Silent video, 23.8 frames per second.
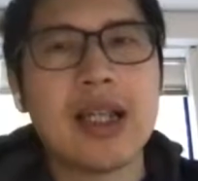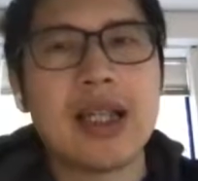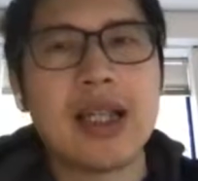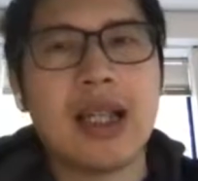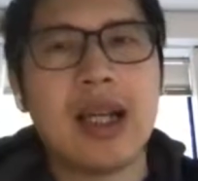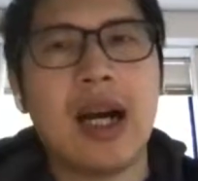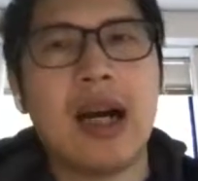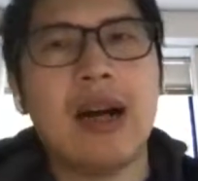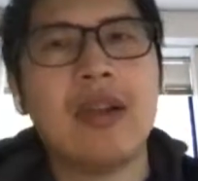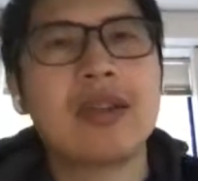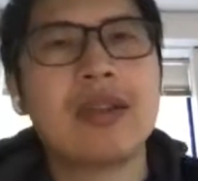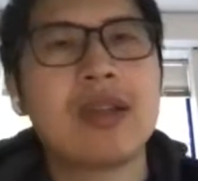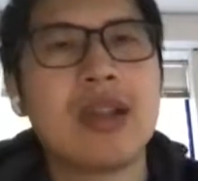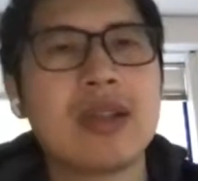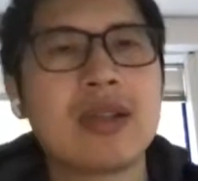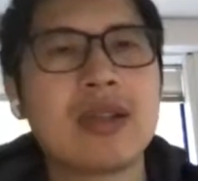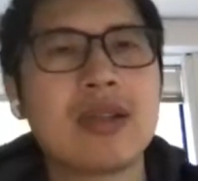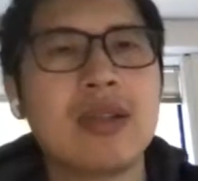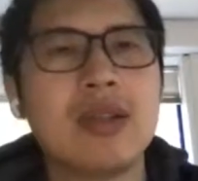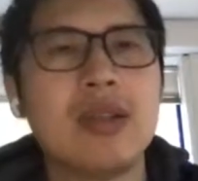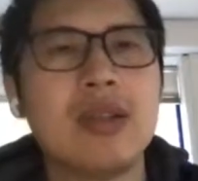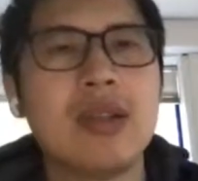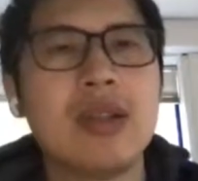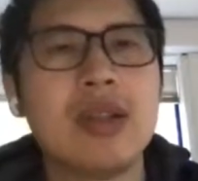that allows us
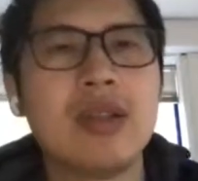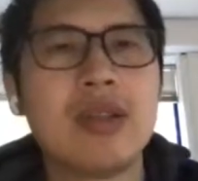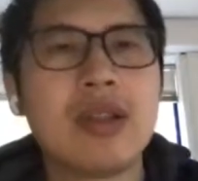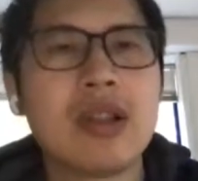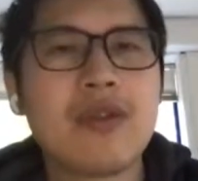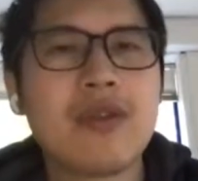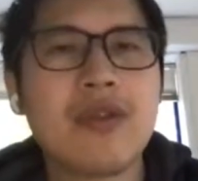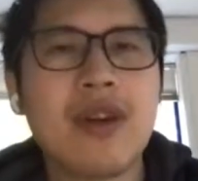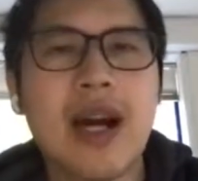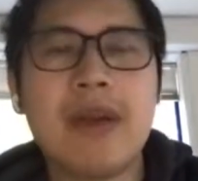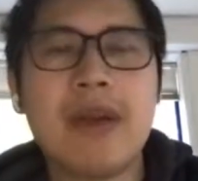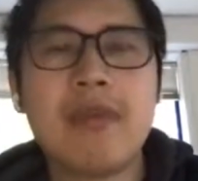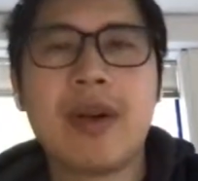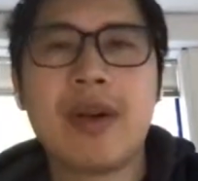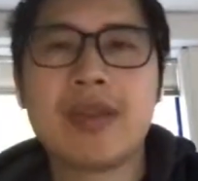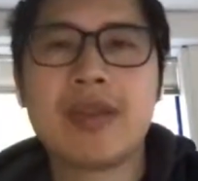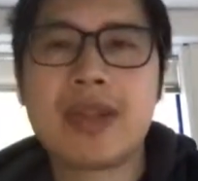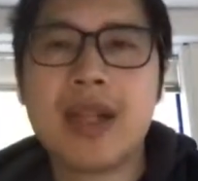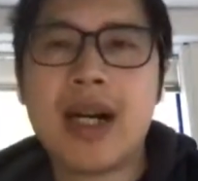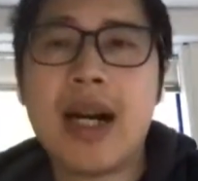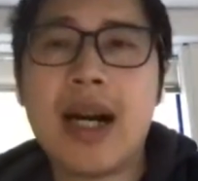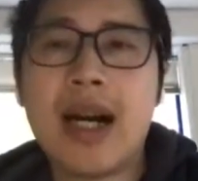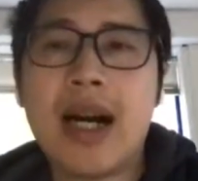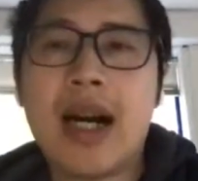to unify
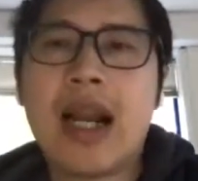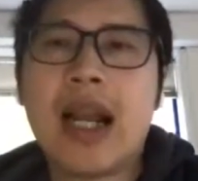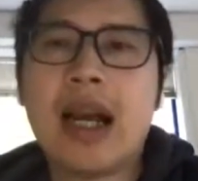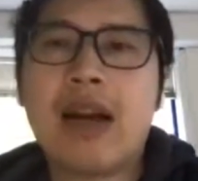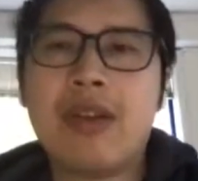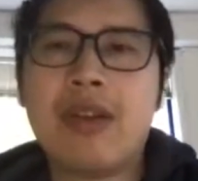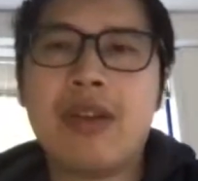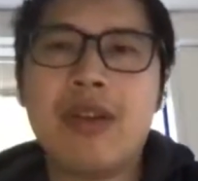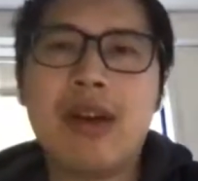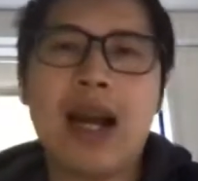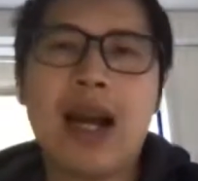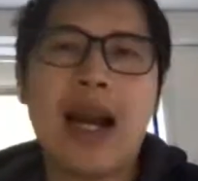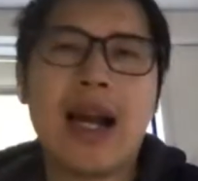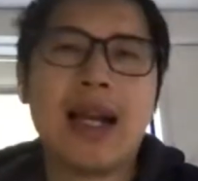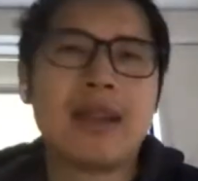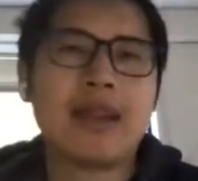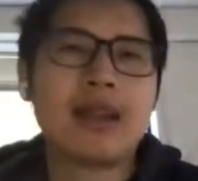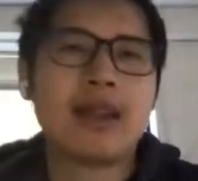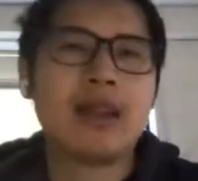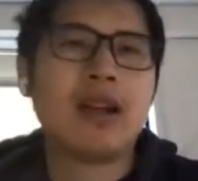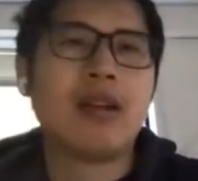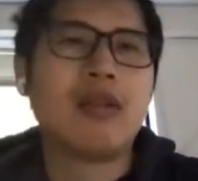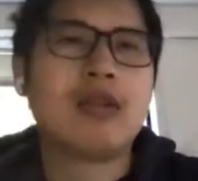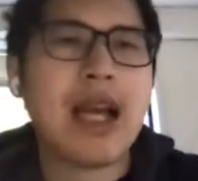both high level
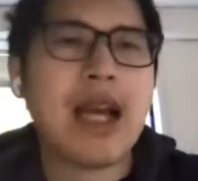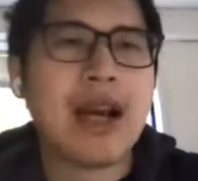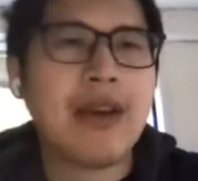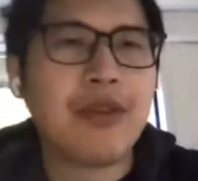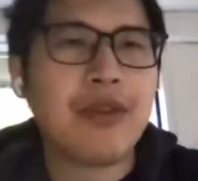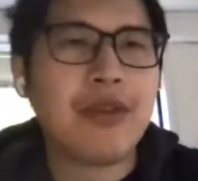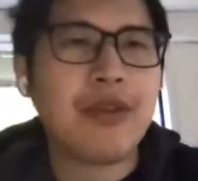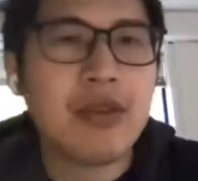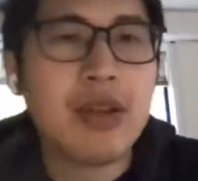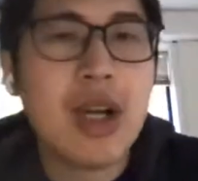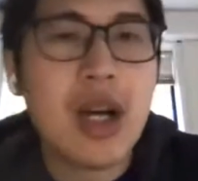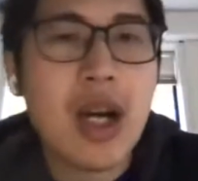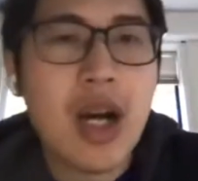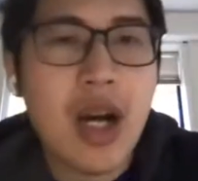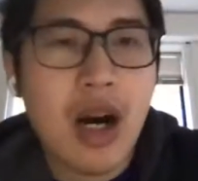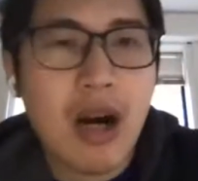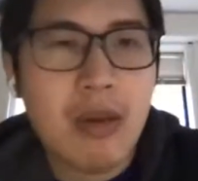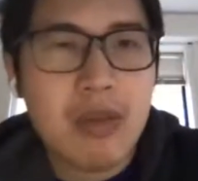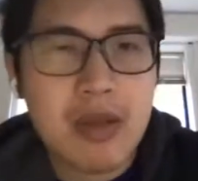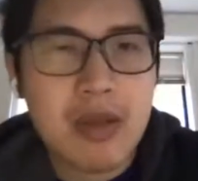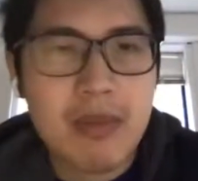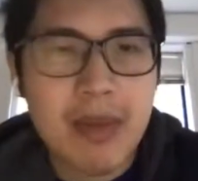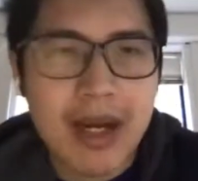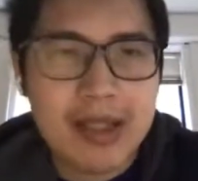and low level
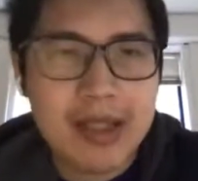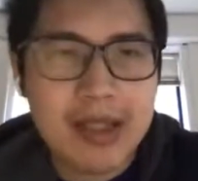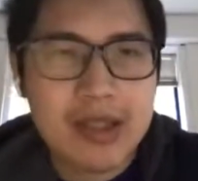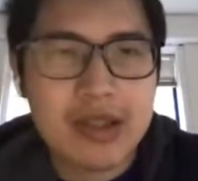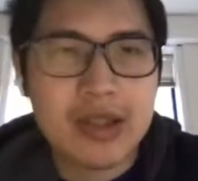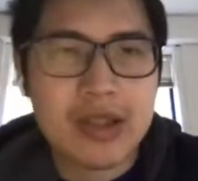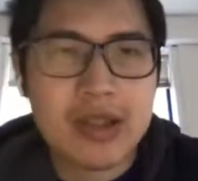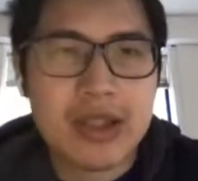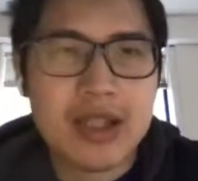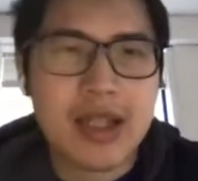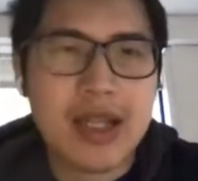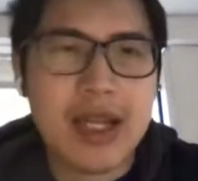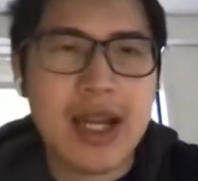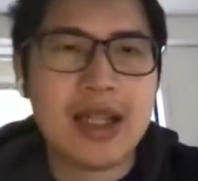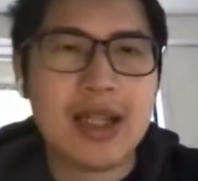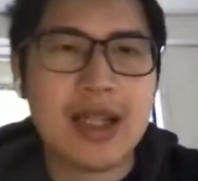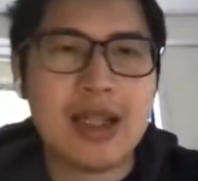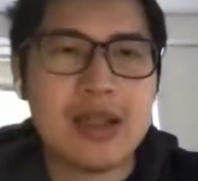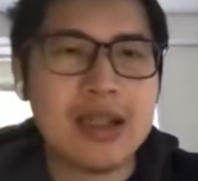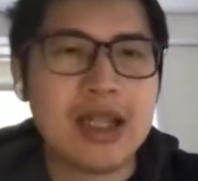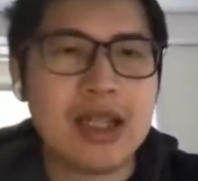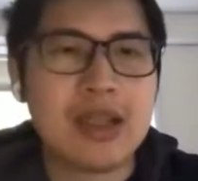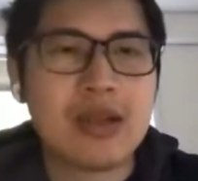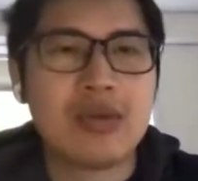optimization
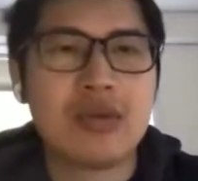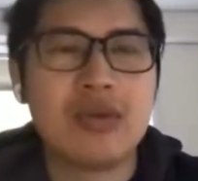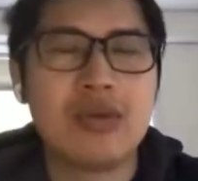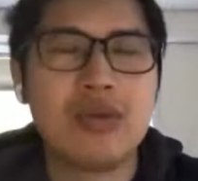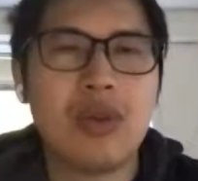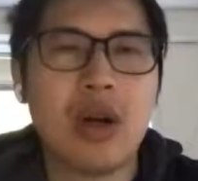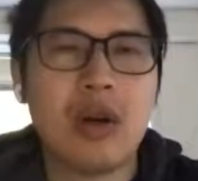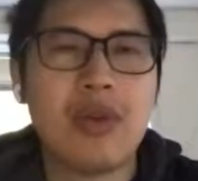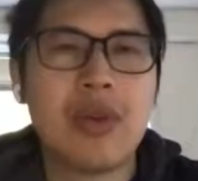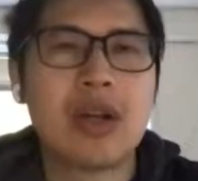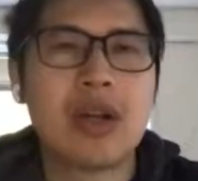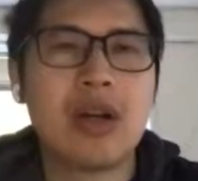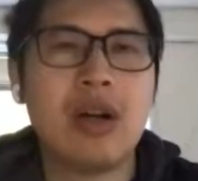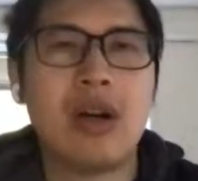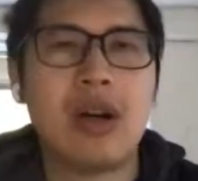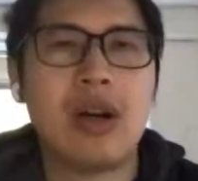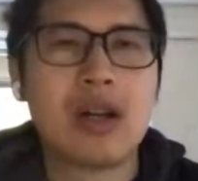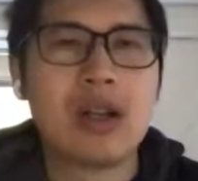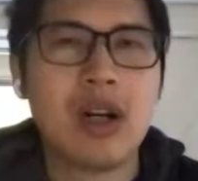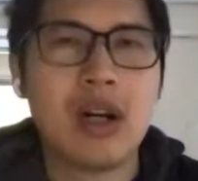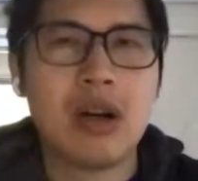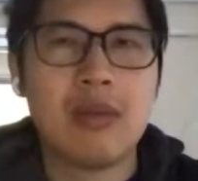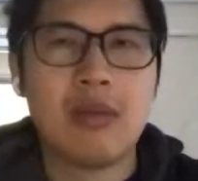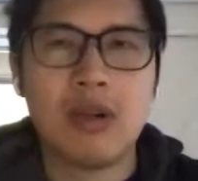together into what we
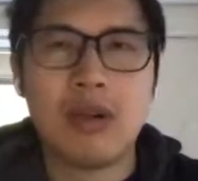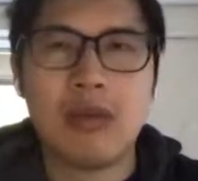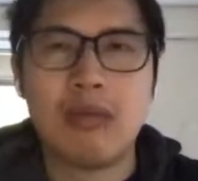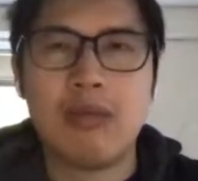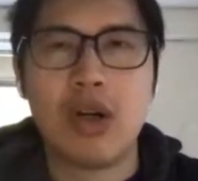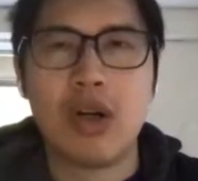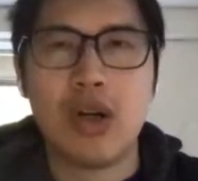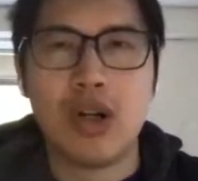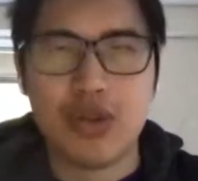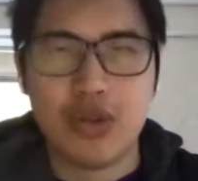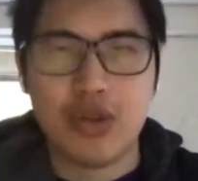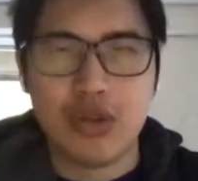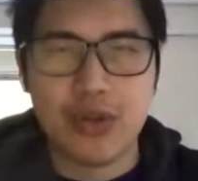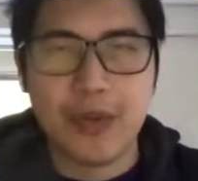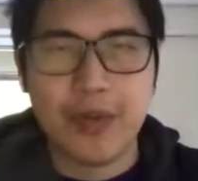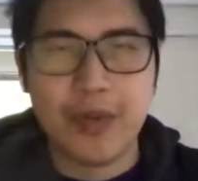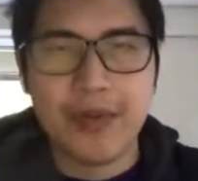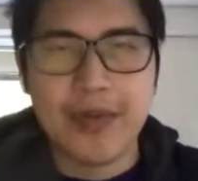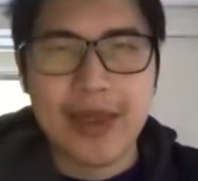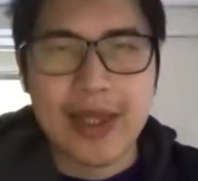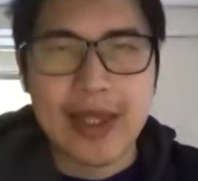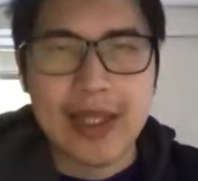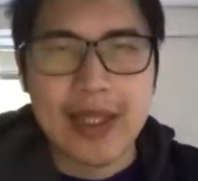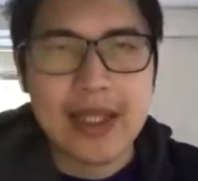call a common module.
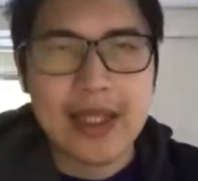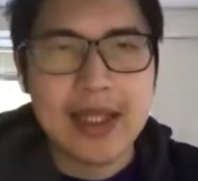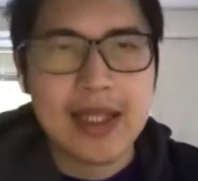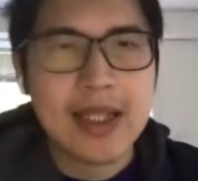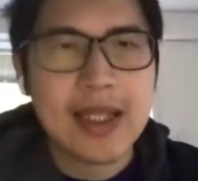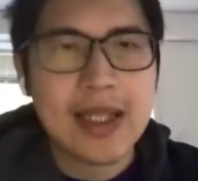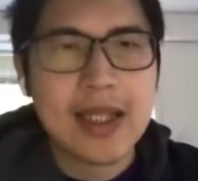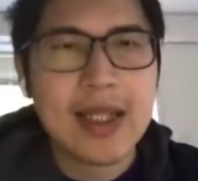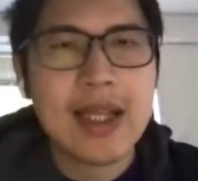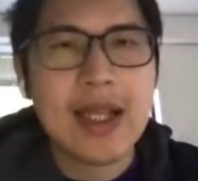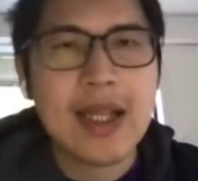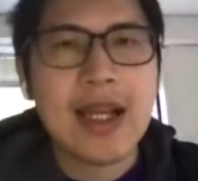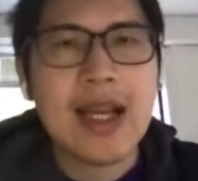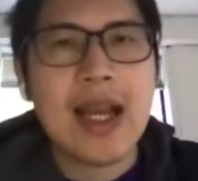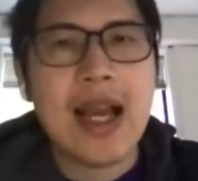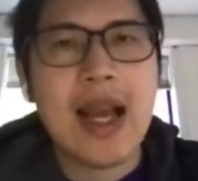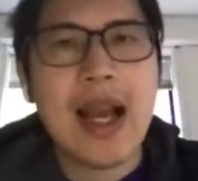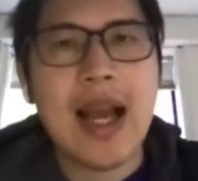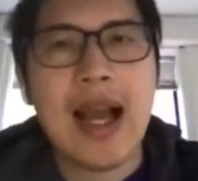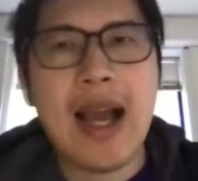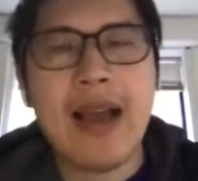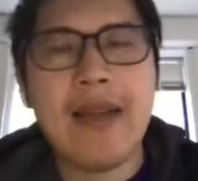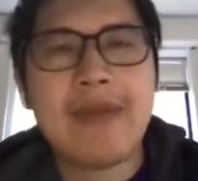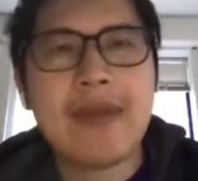
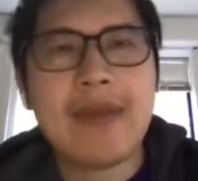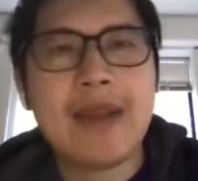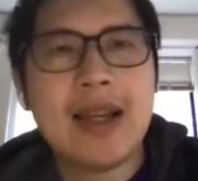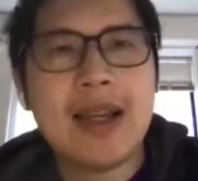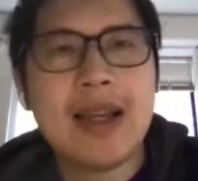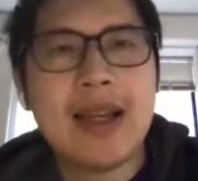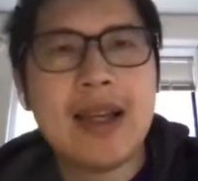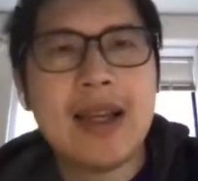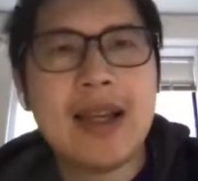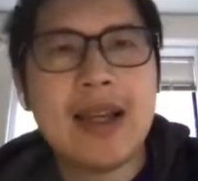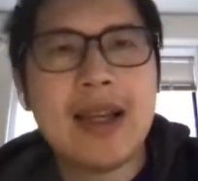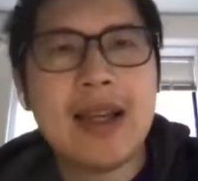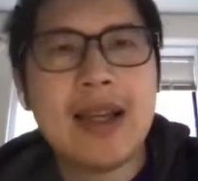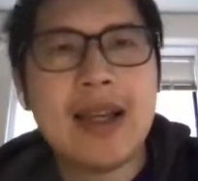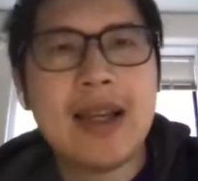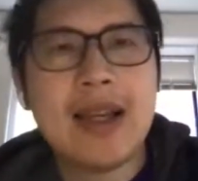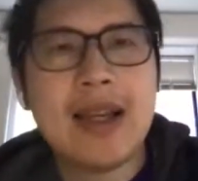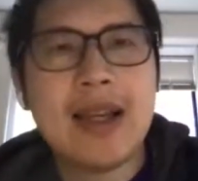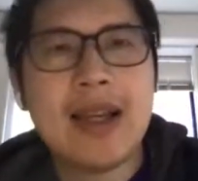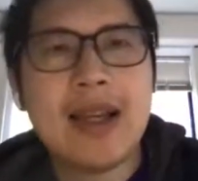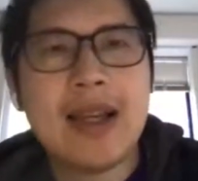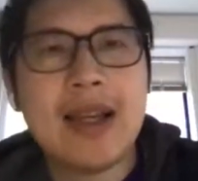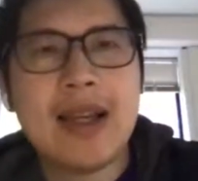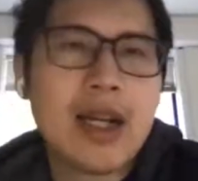And in order
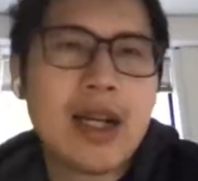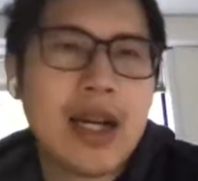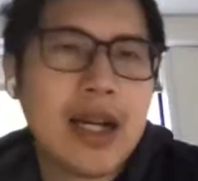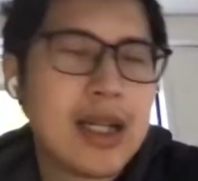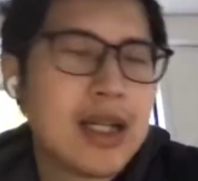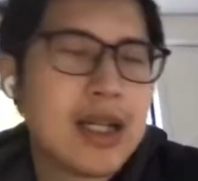to do,